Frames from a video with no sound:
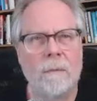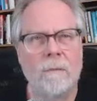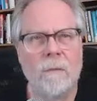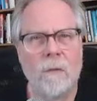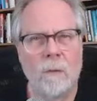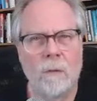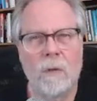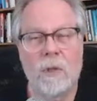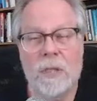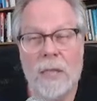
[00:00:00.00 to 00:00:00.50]

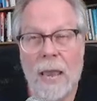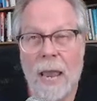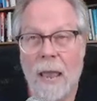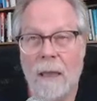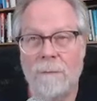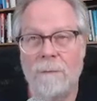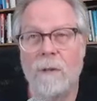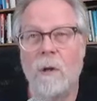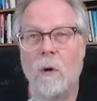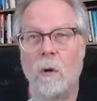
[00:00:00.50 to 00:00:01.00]
this
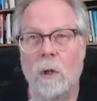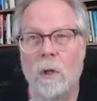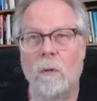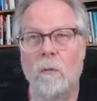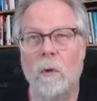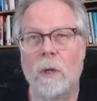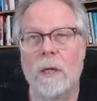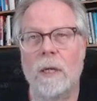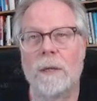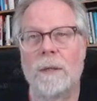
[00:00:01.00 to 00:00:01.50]
halftoning, we
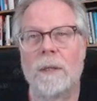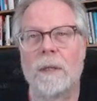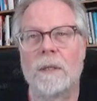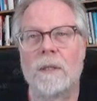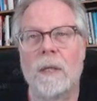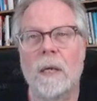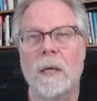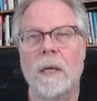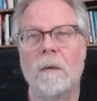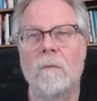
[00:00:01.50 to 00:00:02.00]
get this.
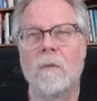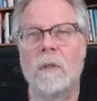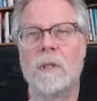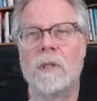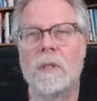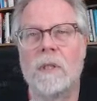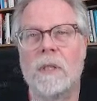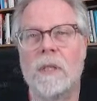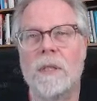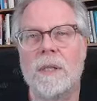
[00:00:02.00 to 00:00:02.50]
And we
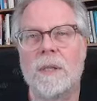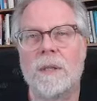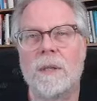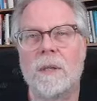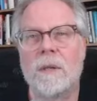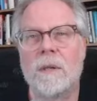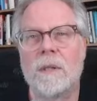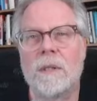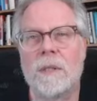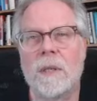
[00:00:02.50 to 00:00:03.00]
see that there
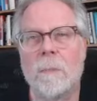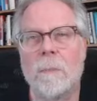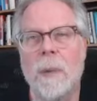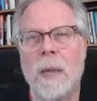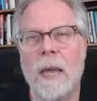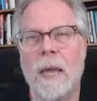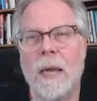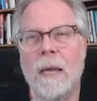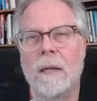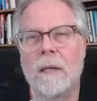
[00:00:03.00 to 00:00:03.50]
is a
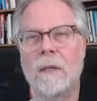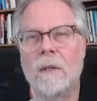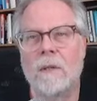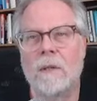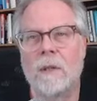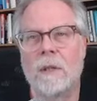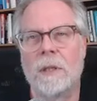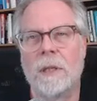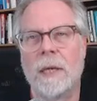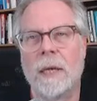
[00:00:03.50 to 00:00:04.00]
pattern to
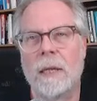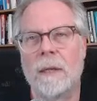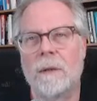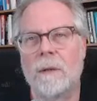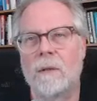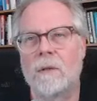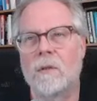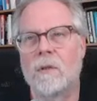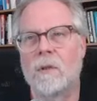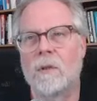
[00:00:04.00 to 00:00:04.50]
that.
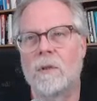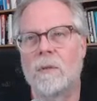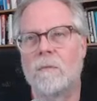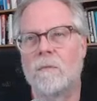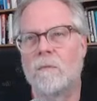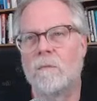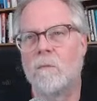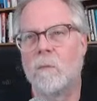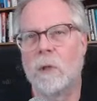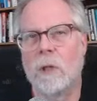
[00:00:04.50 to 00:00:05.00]

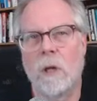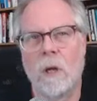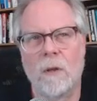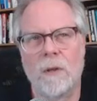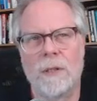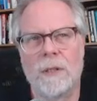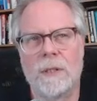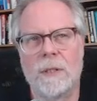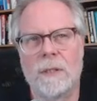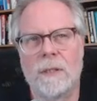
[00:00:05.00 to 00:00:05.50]
We call
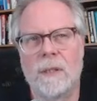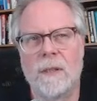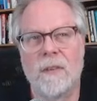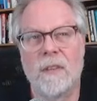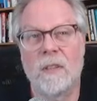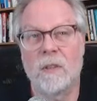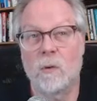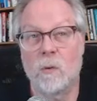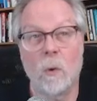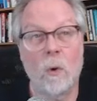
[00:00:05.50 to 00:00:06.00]
these little
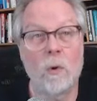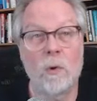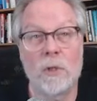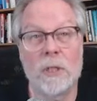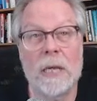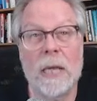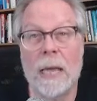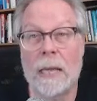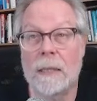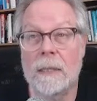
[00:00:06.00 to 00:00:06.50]
things
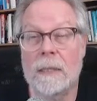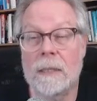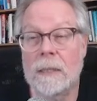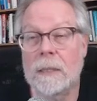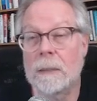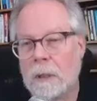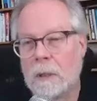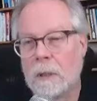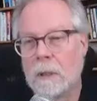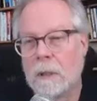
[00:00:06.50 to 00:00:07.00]
rosettes.
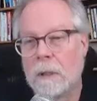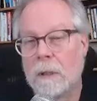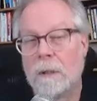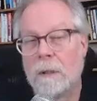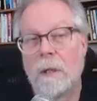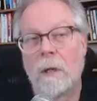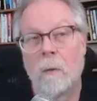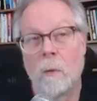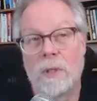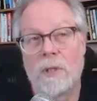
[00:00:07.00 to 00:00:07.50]

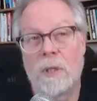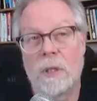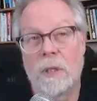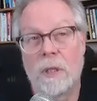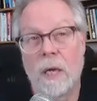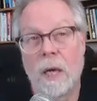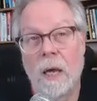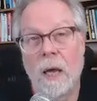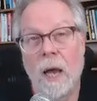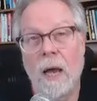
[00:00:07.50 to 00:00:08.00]
There we see
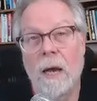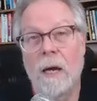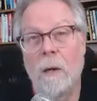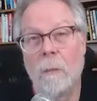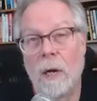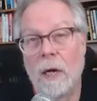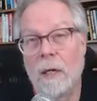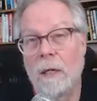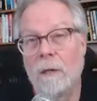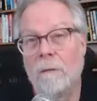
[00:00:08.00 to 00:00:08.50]
a higher
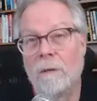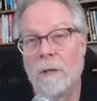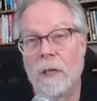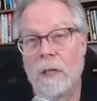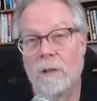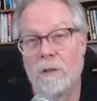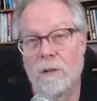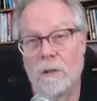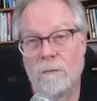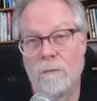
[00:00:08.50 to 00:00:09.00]

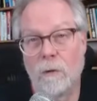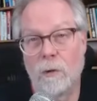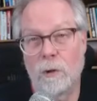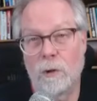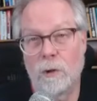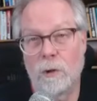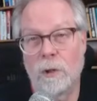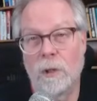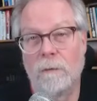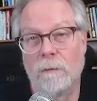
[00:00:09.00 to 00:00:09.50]
magnification
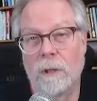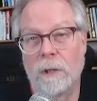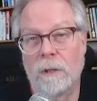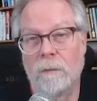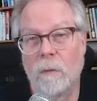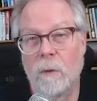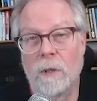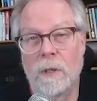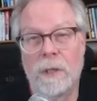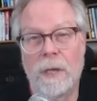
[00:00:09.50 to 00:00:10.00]
version of it
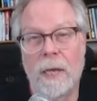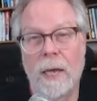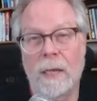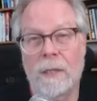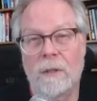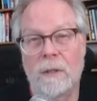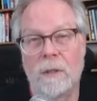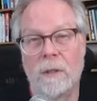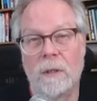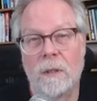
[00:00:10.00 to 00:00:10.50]
where the
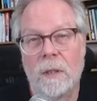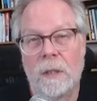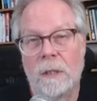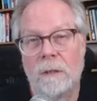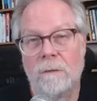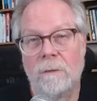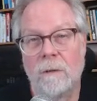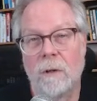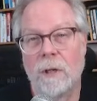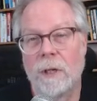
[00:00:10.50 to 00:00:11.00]
dots are
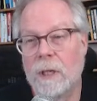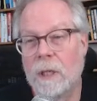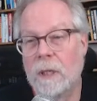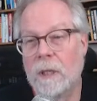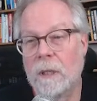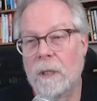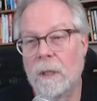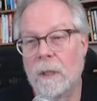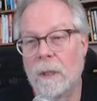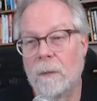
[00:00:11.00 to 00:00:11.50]
very clear.